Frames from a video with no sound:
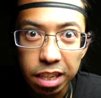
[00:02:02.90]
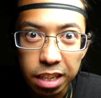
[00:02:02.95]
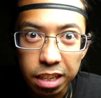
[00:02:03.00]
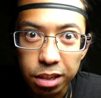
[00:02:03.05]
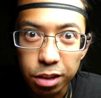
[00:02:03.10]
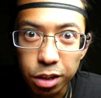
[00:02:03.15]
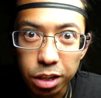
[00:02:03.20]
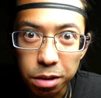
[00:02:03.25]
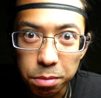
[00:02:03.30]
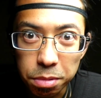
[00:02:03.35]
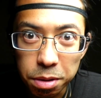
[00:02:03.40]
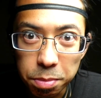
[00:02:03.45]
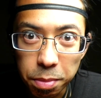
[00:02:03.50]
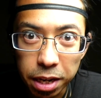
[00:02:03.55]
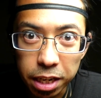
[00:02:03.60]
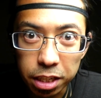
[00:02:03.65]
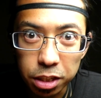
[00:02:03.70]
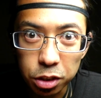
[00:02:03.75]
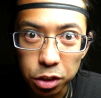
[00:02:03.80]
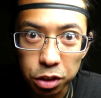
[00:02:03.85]
You need to be
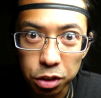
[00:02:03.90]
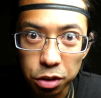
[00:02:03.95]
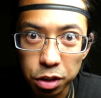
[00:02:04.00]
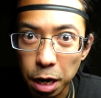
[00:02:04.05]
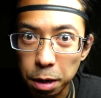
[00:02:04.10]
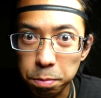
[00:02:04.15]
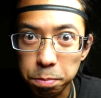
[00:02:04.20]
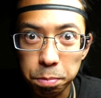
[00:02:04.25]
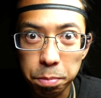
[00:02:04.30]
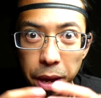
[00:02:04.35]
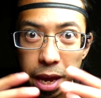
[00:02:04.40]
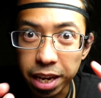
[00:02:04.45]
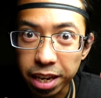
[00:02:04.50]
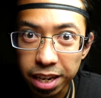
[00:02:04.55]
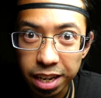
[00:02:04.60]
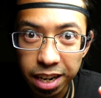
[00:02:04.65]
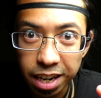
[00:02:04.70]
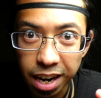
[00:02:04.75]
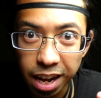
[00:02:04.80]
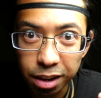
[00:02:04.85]
making sure you're not
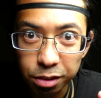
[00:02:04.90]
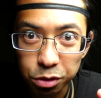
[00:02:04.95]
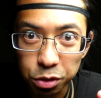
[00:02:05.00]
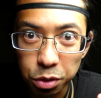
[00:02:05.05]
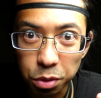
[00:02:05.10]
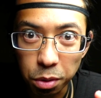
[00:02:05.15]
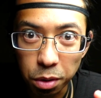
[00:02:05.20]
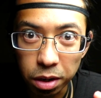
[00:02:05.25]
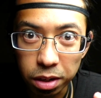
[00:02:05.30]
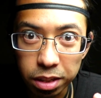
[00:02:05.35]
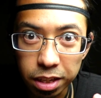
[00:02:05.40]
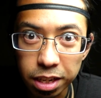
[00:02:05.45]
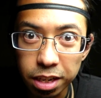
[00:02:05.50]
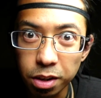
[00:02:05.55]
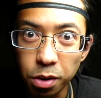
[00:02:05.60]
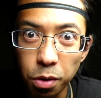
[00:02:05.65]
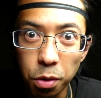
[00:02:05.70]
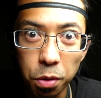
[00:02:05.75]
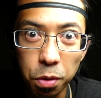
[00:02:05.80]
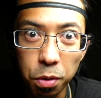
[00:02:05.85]
banging it out too
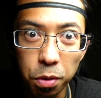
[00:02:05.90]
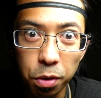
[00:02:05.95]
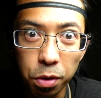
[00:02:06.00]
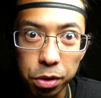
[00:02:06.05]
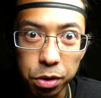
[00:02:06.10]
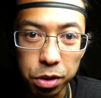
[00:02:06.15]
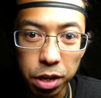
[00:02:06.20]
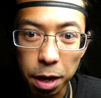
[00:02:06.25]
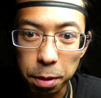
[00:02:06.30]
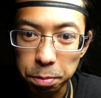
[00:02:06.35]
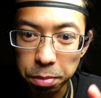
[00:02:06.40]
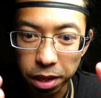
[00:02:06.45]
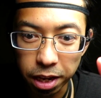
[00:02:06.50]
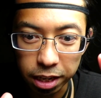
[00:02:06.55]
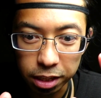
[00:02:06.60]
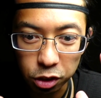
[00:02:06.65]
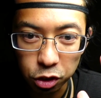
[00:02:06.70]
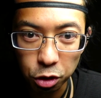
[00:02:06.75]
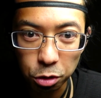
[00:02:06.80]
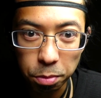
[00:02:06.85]
early or you're not
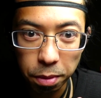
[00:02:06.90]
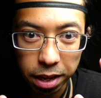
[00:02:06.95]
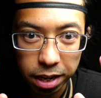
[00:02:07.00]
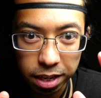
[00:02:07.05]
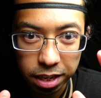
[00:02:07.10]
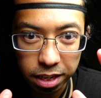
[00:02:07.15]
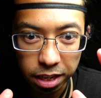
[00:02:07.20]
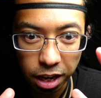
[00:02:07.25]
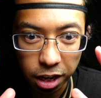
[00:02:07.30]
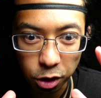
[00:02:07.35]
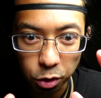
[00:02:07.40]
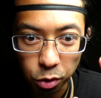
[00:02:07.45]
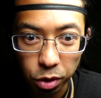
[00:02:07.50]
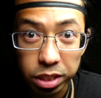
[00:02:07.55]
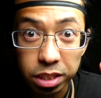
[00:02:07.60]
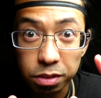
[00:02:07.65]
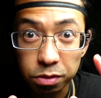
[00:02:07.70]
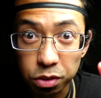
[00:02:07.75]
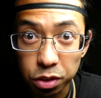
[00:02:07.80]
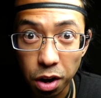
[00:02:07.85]
playing too many
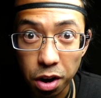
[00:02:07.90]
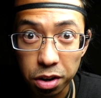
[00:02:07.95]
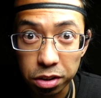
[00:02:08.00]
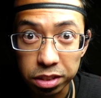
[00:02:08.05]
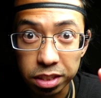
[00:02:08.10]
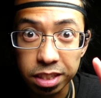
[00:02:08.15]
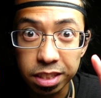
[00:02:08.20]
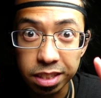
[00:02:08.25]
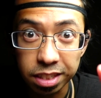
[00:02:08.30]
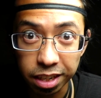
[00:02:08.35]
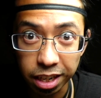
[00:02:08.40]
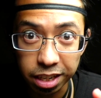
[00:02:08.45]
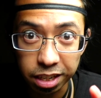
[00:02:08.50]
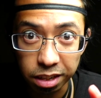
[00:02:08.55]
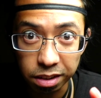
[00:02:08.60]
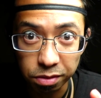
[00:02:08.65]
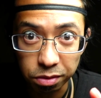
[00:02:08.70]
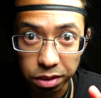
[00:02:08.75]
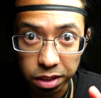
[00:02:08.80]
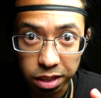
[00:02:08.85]
aggressive songs
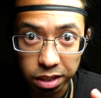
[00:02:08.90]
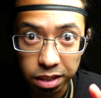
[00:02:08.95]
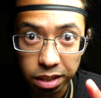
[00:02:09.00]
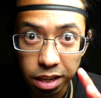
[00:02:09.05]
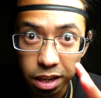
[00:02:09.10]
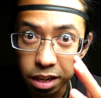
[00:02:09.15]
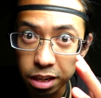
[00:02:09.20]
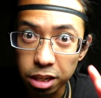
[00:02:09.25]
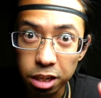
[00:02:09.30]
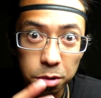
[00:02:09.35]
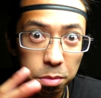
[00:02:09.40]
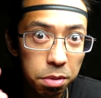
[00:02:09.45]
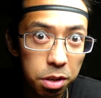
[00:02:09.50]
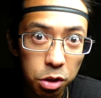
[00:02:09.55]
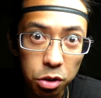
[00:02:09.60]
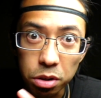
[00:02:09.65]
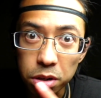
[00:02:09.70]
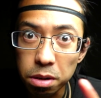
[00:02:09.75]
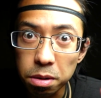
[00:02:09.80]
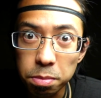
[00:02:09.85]
consecutively. You
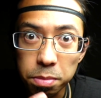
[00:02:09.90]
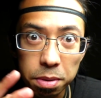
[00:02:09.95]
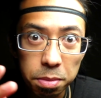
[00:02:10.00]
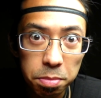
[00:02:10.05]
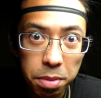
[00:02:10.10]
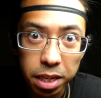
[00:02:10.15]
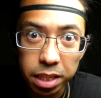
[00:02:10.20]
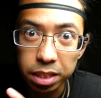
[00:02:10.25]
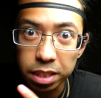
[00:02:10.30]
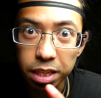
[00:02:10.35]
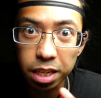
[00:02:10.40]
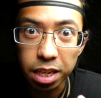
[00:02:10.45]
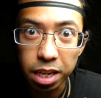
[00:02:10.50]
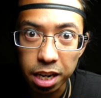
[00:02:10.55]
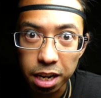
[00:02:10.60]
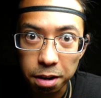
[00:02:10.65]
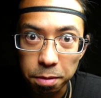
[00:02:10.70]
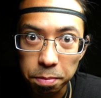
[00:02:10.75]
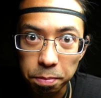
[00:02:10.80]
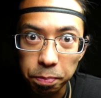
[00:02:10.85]
need to be mixing it
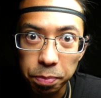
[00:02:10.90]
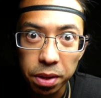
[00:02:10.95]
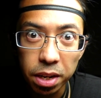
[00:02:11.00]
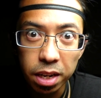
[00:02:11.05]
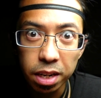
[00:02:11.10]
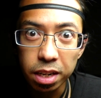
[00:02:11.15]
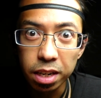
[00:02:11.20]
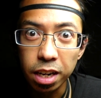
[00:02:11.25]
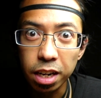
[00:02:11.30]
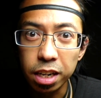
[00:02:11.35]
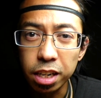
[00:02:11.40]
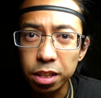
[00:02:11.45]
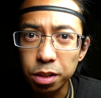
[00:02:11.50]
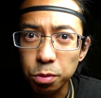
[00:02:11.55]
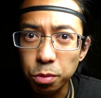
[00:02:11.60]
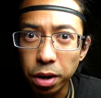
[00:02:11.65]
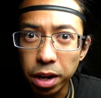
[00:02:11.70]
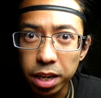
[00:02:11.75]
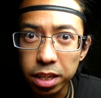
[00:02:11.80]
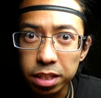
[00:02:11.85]
up. Another
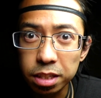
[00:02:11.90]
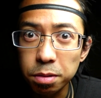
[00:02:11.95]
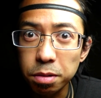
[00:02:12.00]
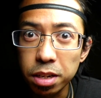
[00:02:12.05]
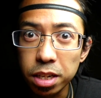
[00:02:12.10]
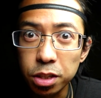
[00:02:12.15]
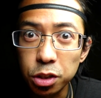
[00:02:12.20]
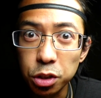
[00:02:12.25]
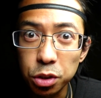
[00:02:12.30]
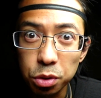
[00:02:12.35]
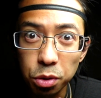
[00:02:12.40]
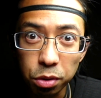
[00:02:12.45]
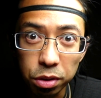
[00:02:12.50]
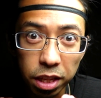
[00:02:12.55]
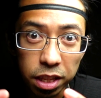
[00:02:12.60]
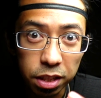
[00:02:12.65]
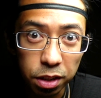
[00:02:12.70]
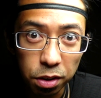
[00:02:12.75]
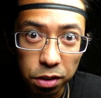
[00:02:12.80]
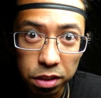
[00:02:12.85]
way to ensure
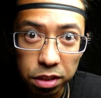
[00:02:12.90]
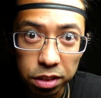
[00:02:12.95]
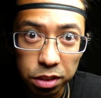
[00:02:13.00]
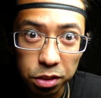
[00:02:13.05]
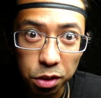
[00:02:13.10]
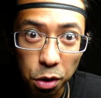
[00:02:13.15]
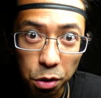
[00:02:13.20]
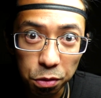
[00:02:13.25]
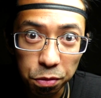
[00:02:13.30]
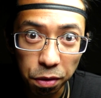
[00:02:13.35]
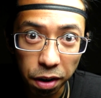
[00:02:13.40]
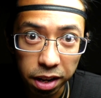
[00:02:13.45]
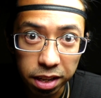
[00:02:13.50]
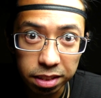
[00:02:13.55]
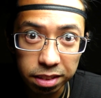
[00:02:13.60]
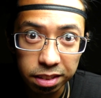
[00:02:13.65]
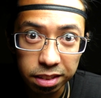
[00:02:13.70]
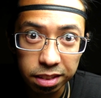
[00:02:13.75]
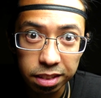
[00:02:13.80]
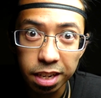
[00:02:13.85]
that there is no
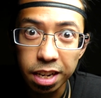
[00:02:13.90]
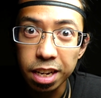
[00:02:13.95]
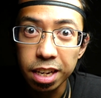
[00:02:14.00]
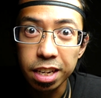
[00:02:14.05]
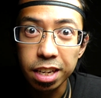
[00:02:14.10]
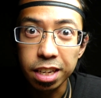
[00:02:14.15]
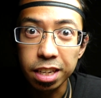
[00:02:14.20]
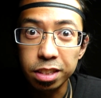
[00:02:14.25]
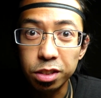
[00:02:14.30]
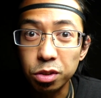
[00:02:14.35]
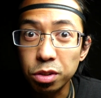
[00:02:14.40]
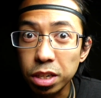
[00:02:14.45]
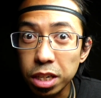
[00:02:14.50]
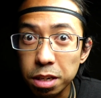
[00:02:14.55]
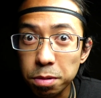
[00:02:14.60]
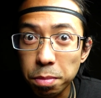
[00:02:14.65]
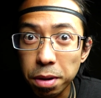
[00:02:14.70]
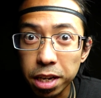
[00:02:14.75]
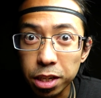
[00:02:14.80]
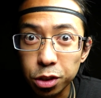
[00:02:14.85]
fights is you need
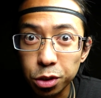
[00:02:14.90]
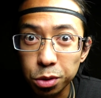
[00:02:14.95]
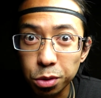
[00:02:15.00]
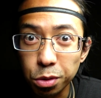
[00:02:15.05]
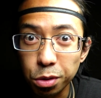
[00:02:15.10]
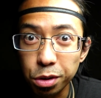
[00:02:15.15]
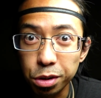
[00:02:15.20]
to make sure